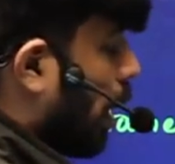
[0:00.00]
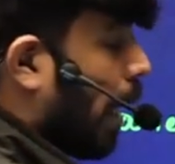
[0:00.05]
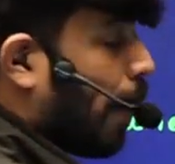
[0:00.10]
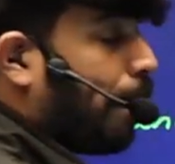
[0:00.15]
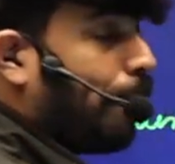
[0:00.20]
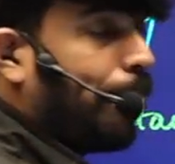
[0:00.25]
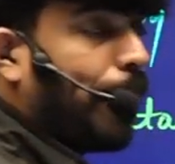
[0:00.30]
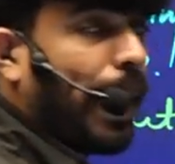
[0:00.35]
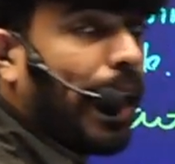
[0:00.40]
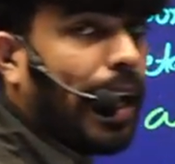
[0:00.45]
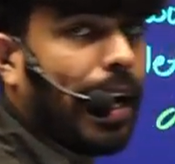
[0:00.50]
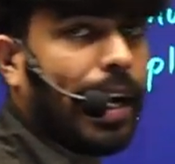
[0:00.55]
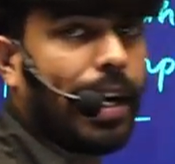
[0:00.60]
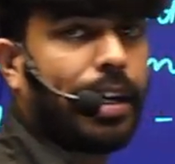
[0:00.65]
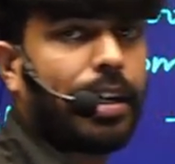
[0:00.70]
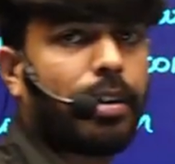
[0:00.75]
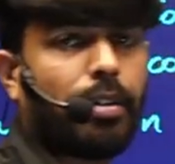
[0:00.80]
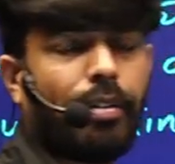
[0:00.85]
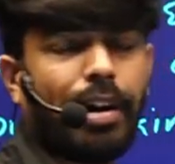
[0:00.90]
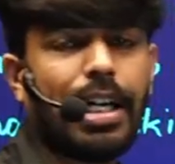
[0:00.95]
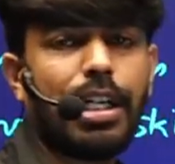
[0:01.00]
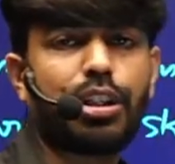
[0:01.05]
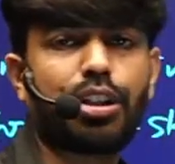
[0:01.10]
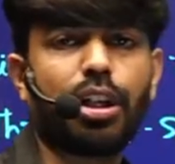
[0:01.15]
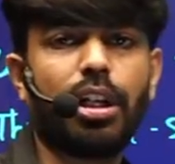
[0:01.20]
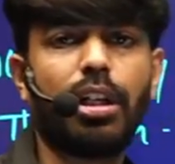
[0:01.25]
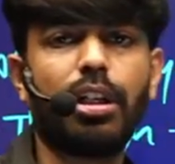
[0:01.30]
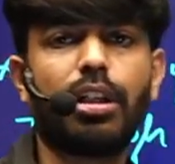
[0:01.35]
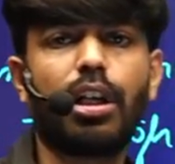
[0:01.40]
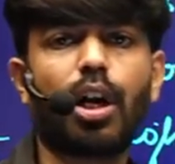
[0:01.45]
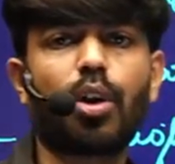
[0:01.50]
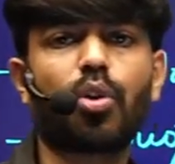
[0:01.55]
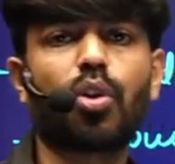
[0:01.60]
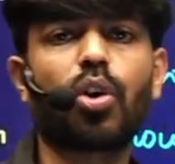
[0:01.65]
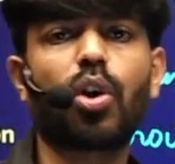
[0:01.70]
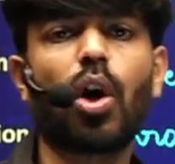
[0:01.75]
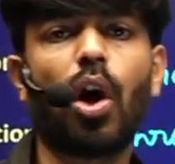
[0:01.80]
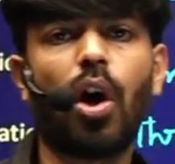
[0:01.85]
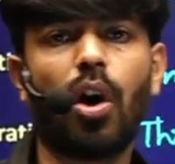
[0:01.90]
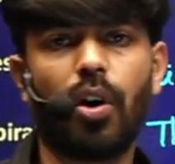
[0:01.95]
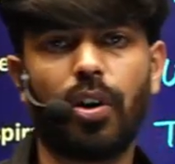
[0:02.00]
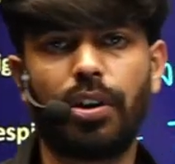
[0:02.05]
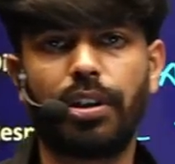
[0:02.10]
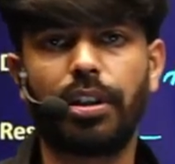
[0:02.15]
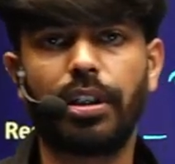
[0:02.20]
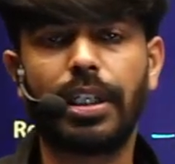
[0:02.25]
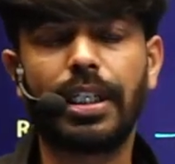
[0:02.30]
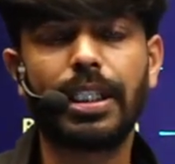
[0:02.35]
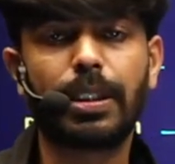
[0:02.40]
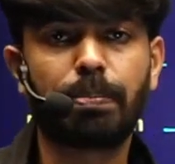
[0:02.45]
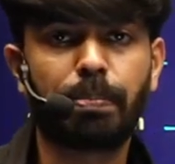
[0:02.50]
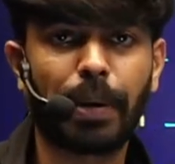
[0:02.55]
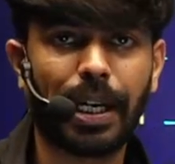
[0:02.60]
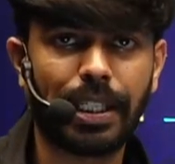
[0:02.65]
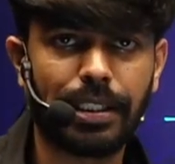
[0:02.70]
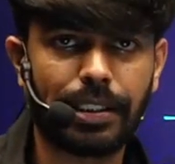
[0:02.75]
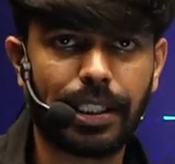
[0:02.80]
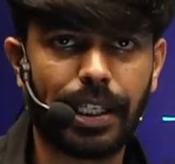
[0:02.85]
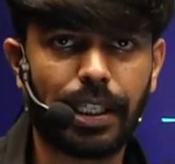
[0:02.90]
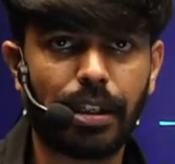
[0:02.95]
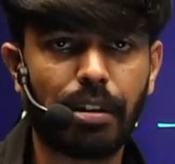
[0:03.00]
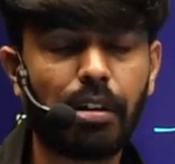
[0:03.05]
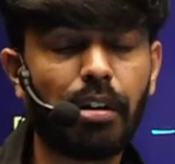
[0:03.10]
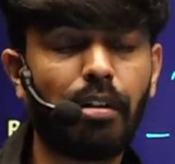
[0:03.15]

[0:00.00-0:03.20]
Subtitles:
paired ventral nerve cord is present.